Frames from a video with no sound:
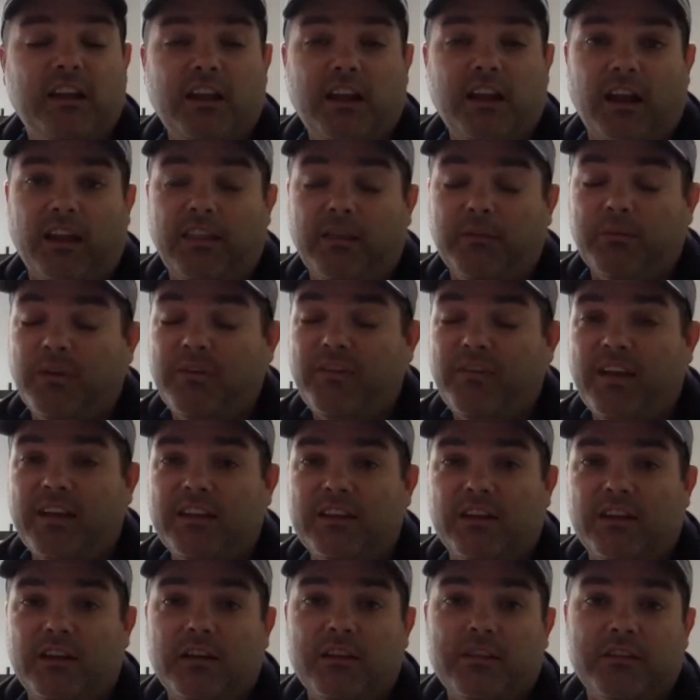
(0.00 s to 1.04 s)
And then we've had
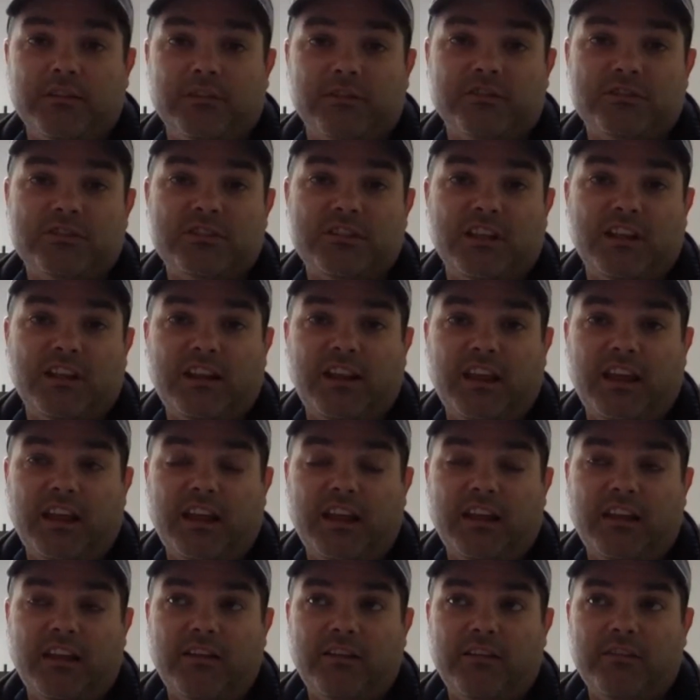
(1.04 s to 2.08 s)
others that
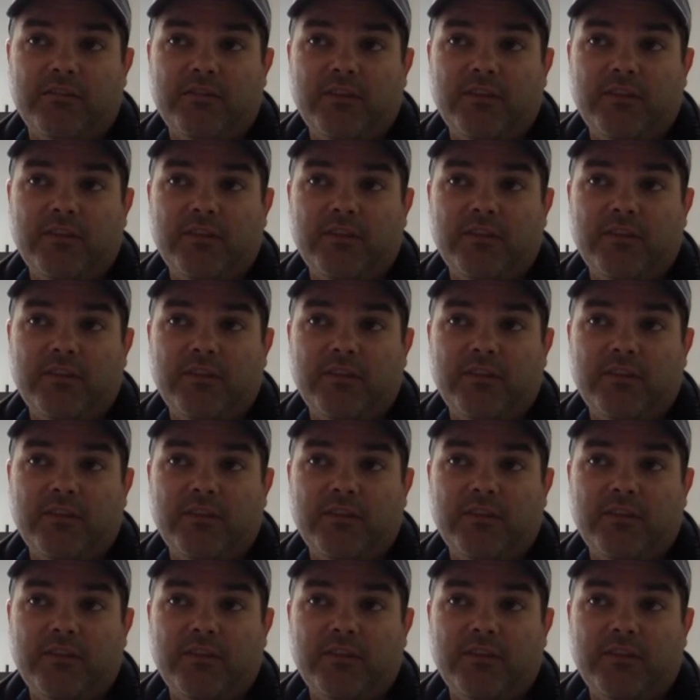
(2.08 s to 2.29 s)
have